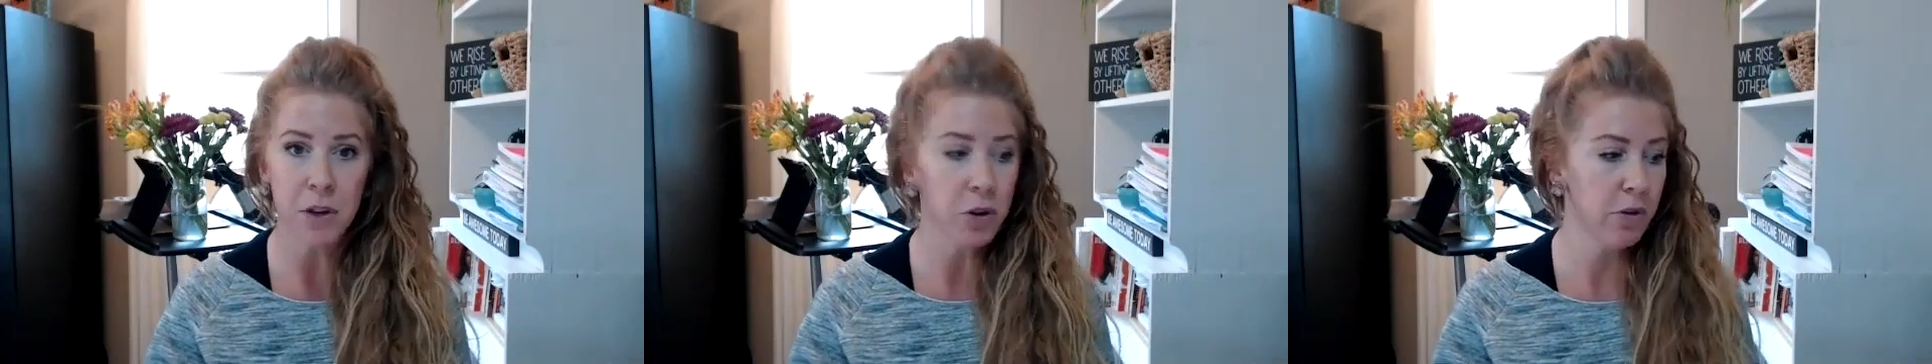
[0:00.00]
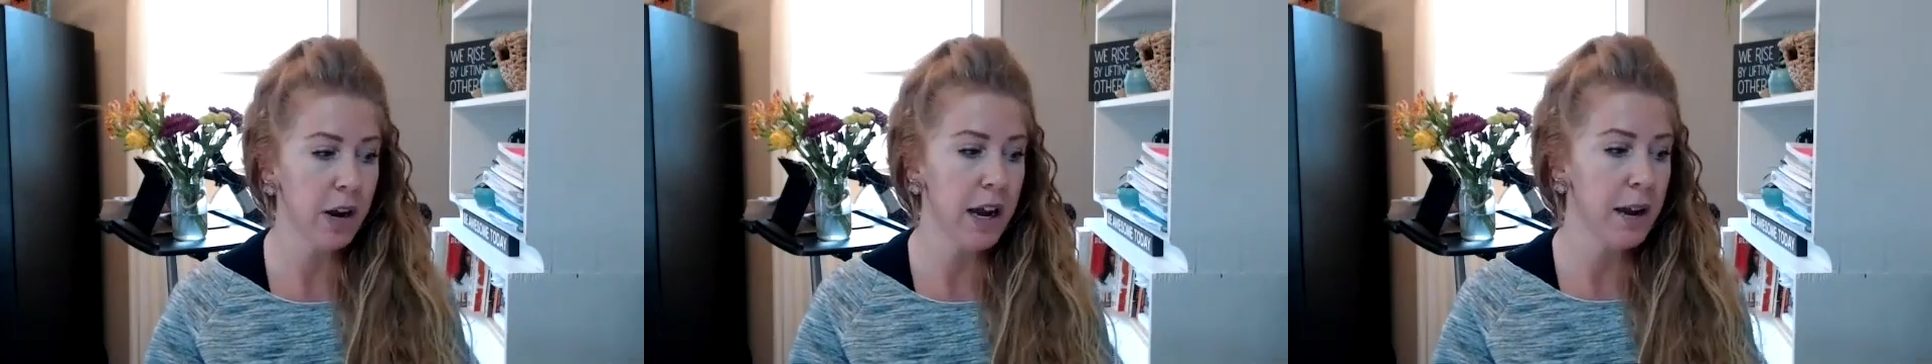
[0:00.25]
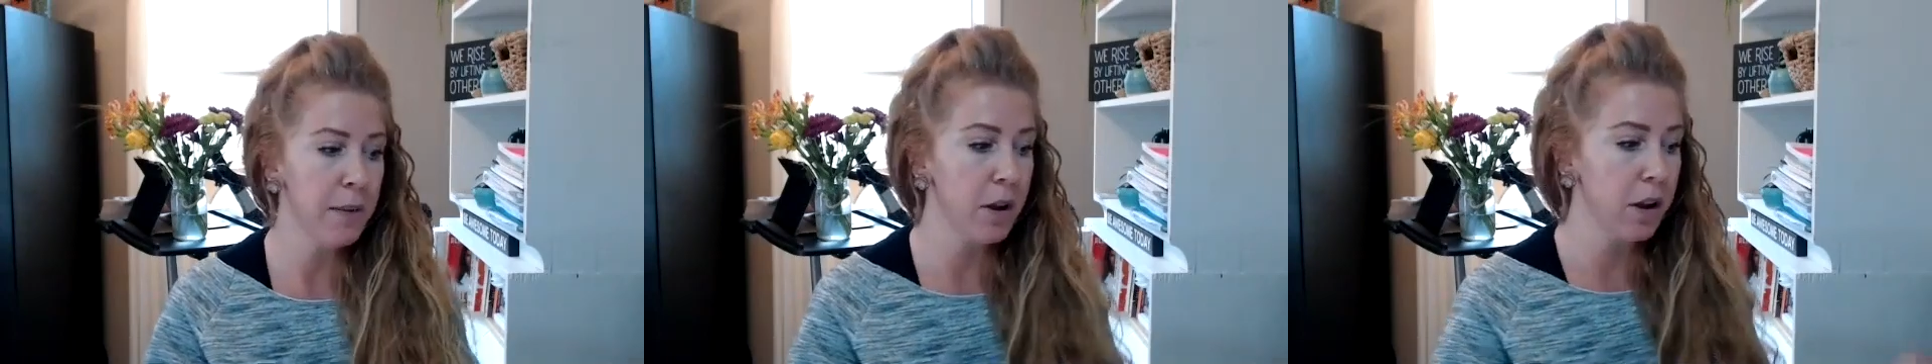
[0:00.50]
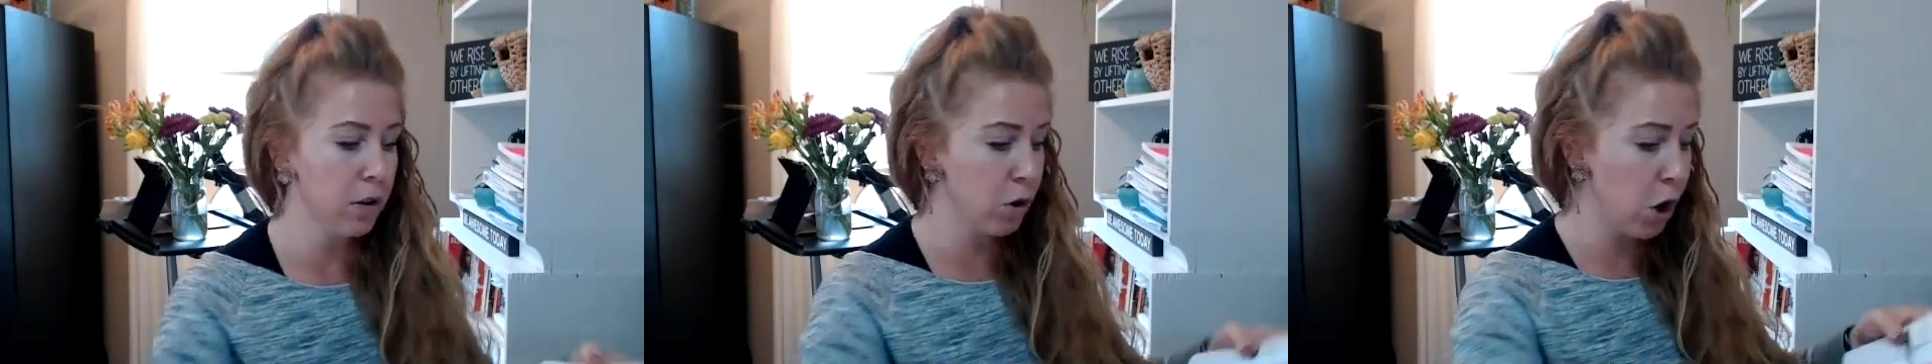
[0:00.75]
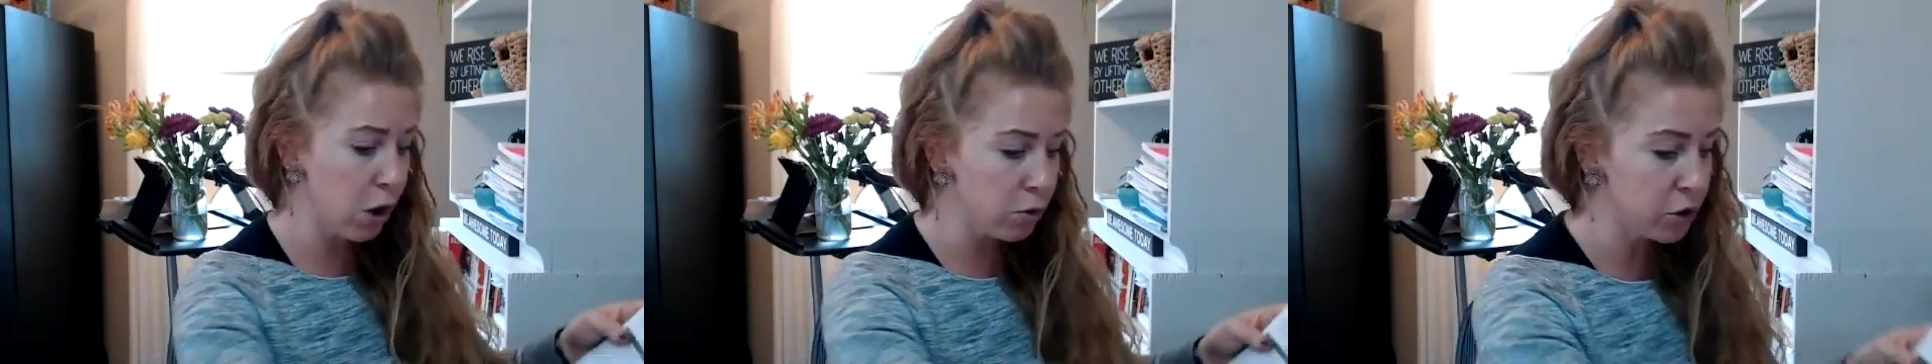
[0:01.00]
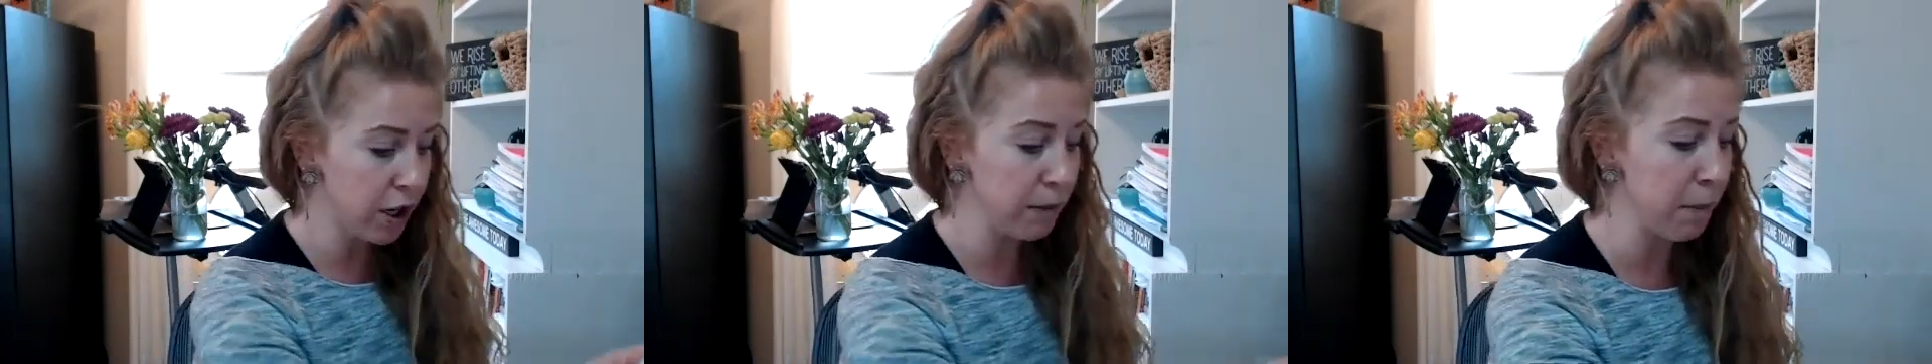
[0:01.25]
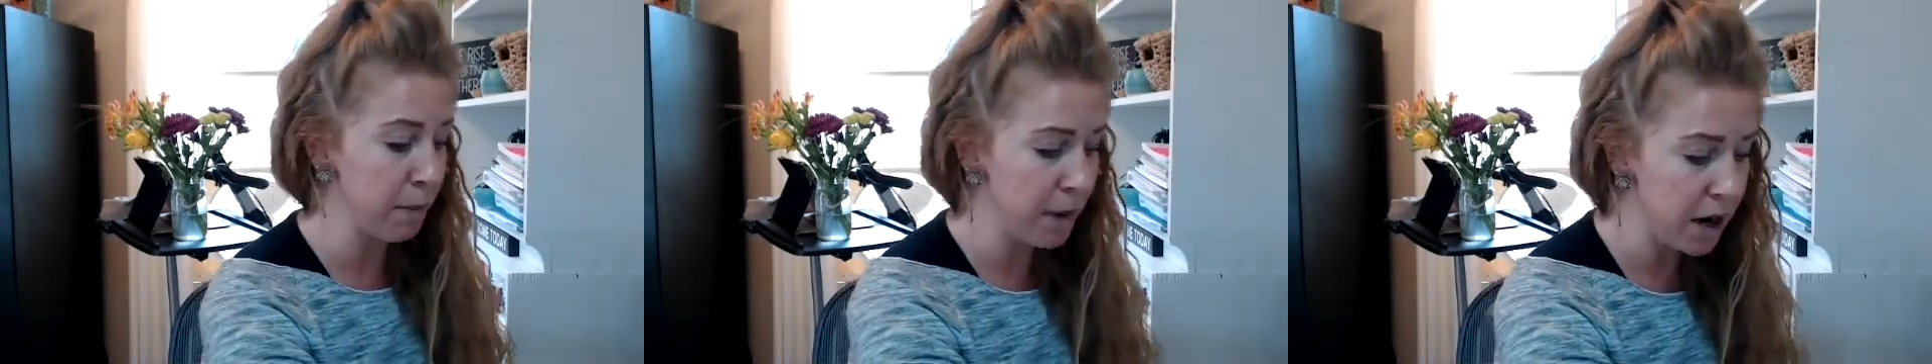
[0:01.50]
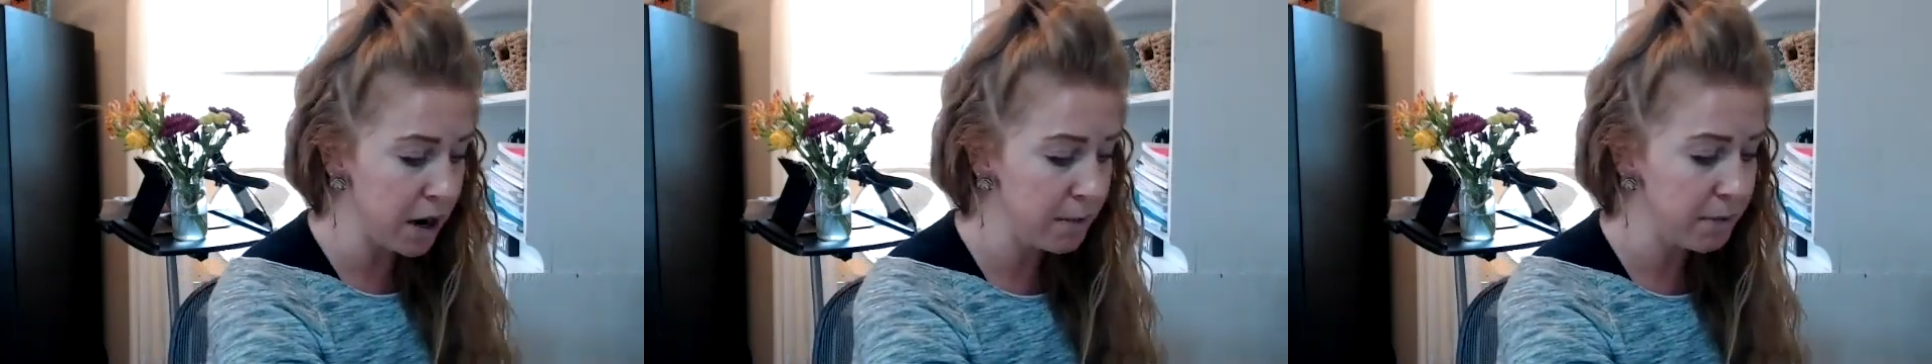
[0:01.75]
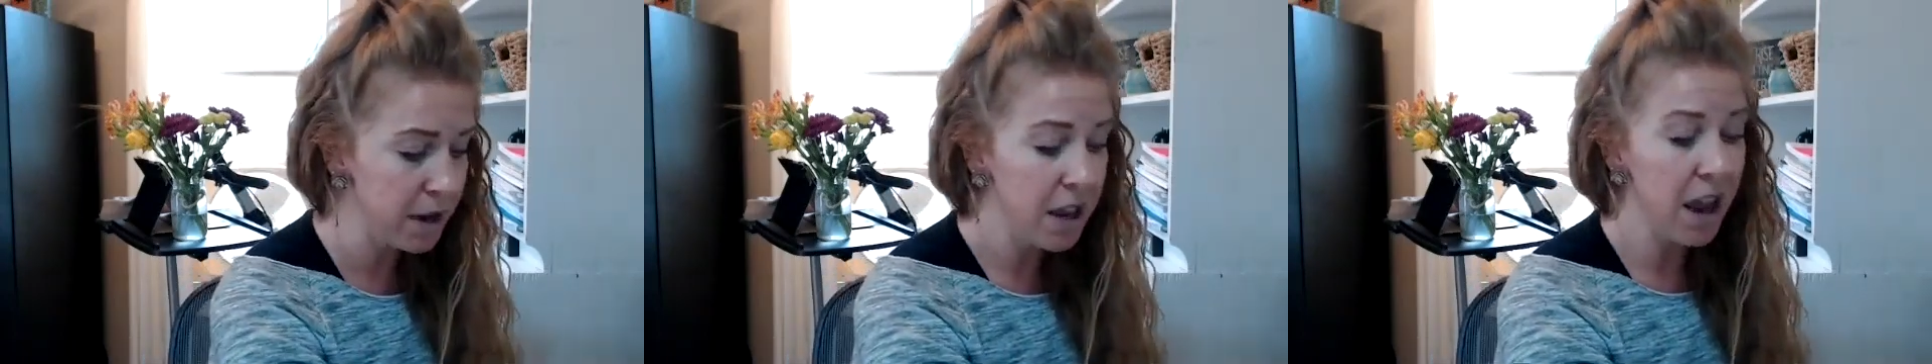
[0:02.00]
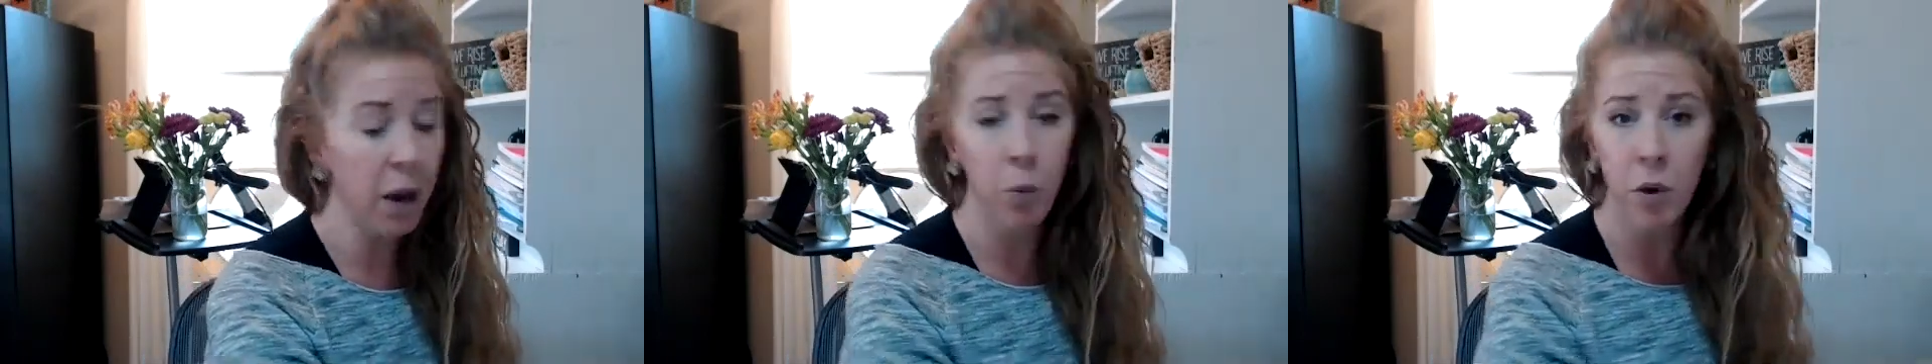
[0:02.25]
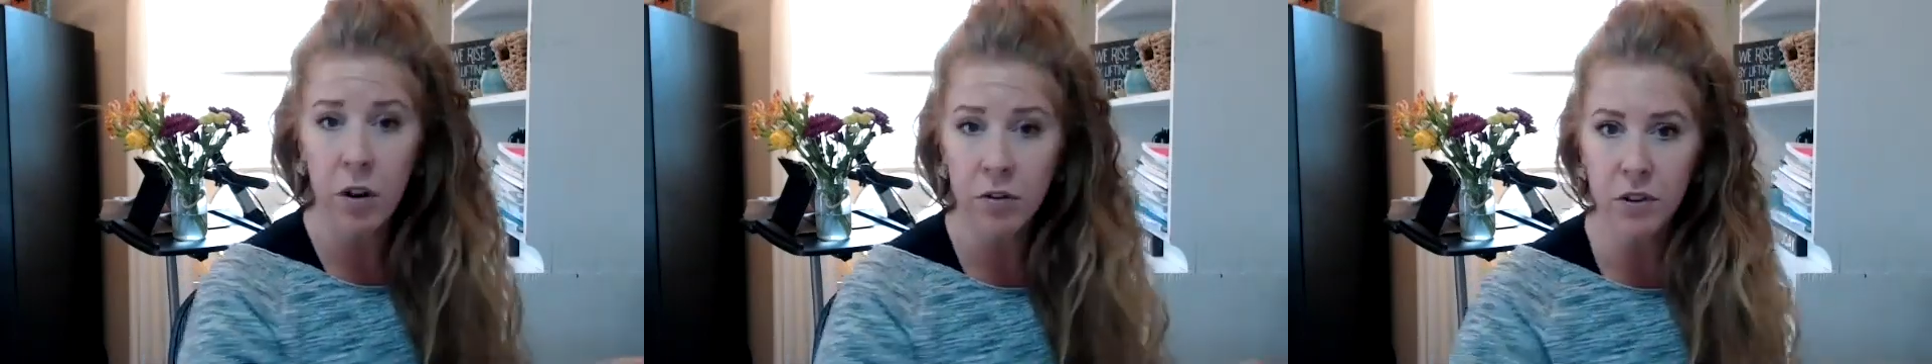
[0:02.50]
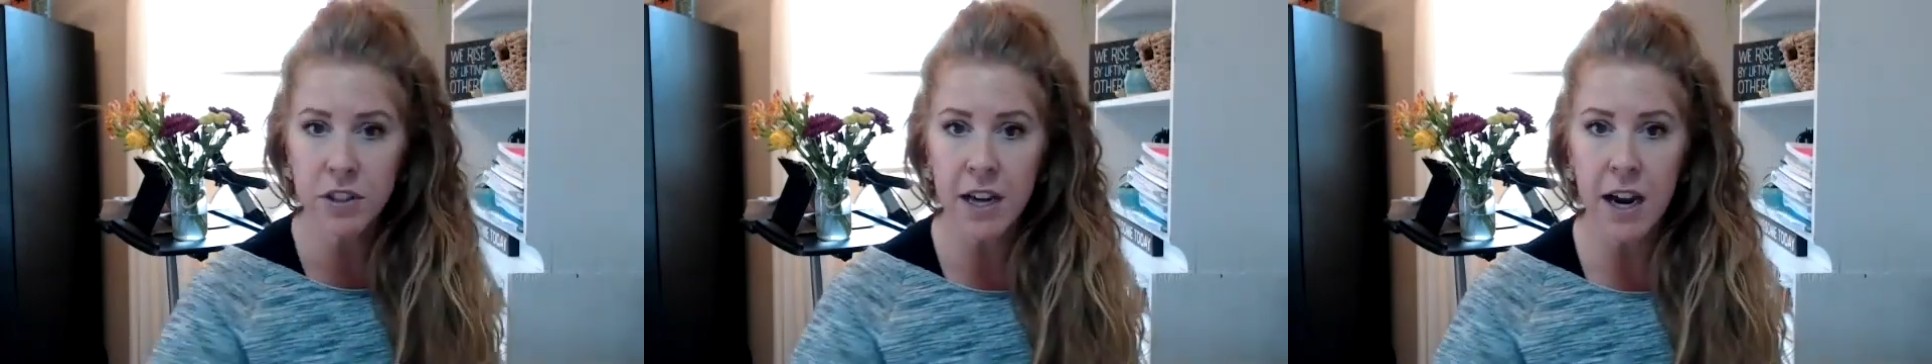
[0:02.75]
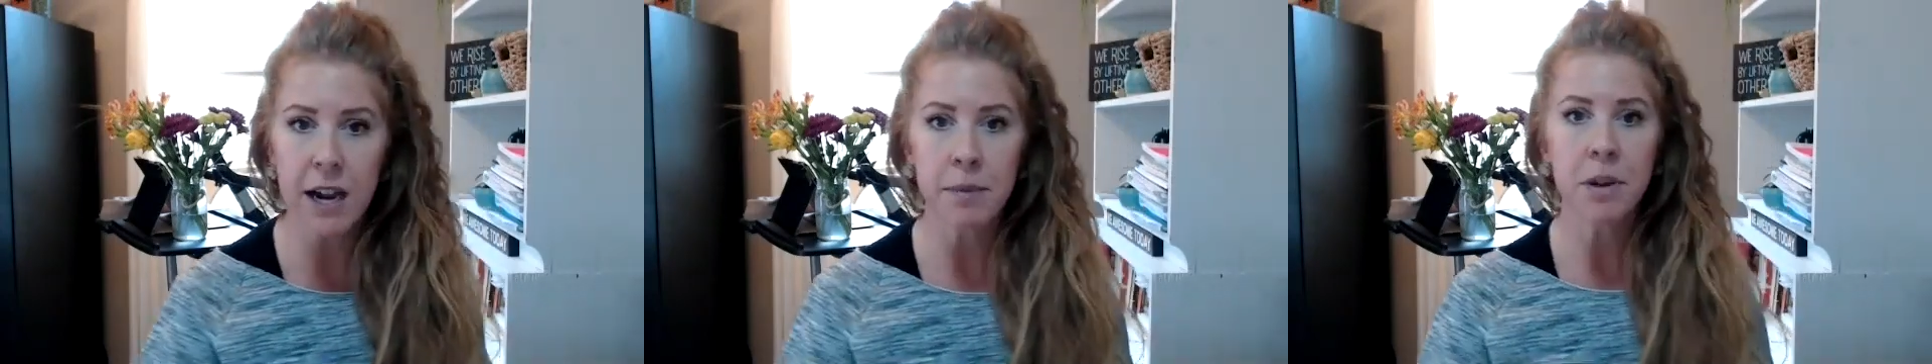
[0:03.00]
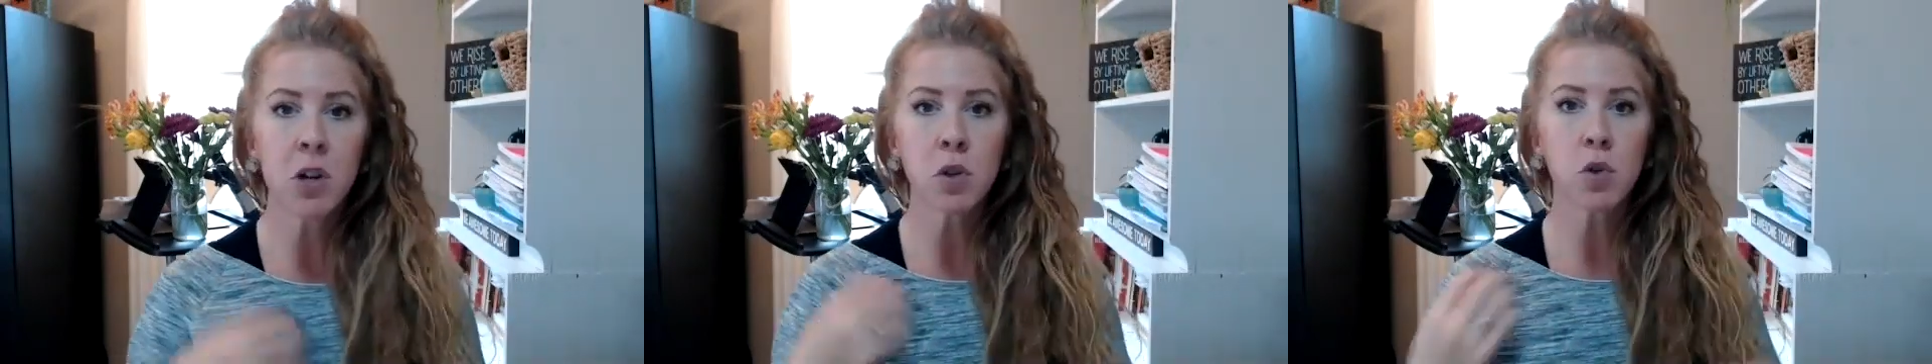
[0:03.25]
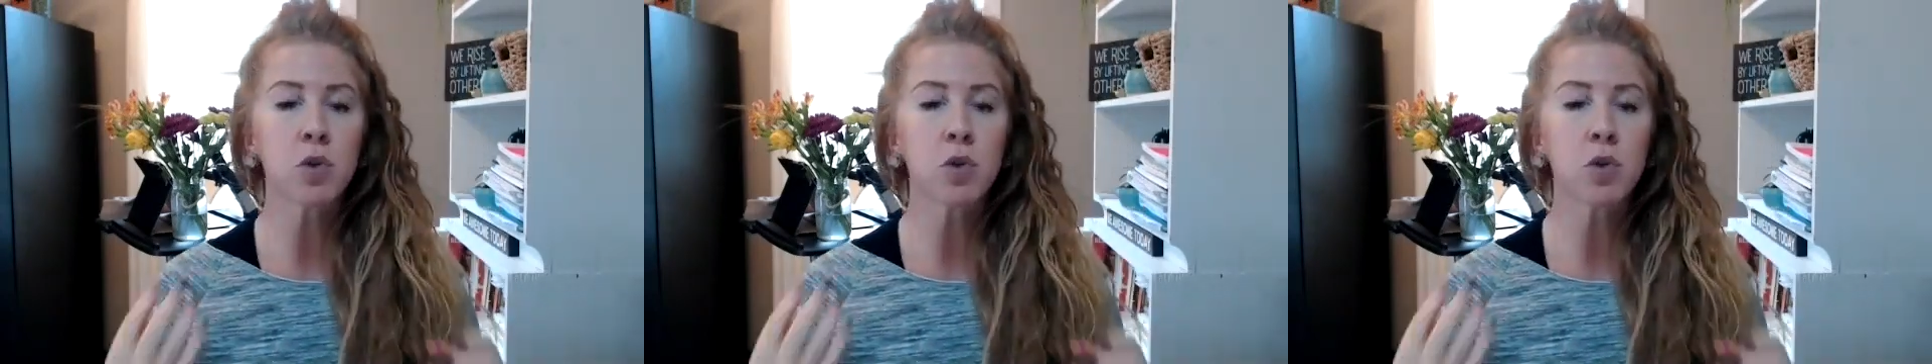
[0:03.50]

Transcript: I'm a coach, I'm a mom, I work full-time.